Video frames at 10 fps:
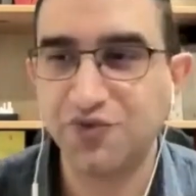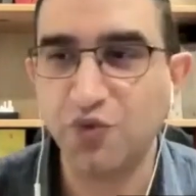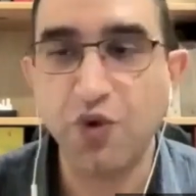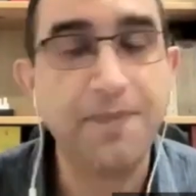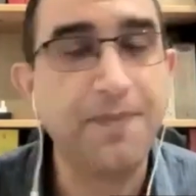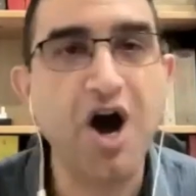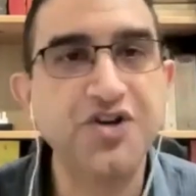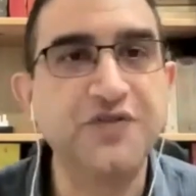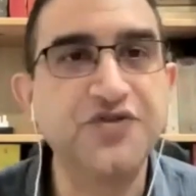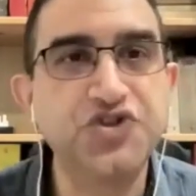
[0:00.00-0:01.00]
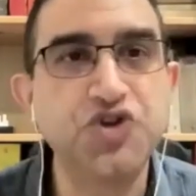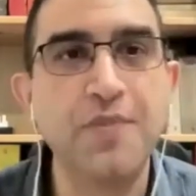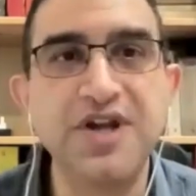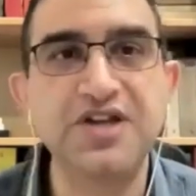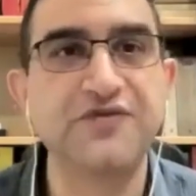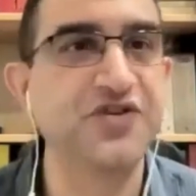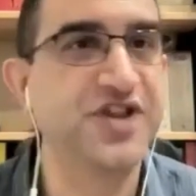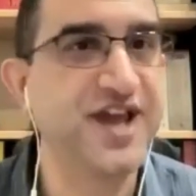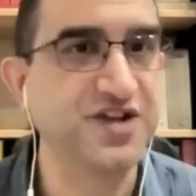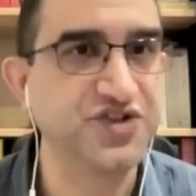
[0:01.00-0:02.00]
were part of so many different
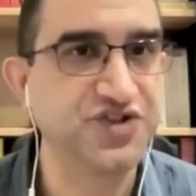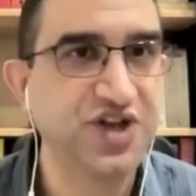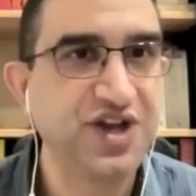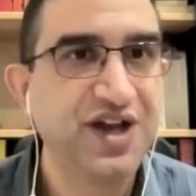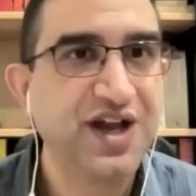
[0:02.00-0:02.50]
things.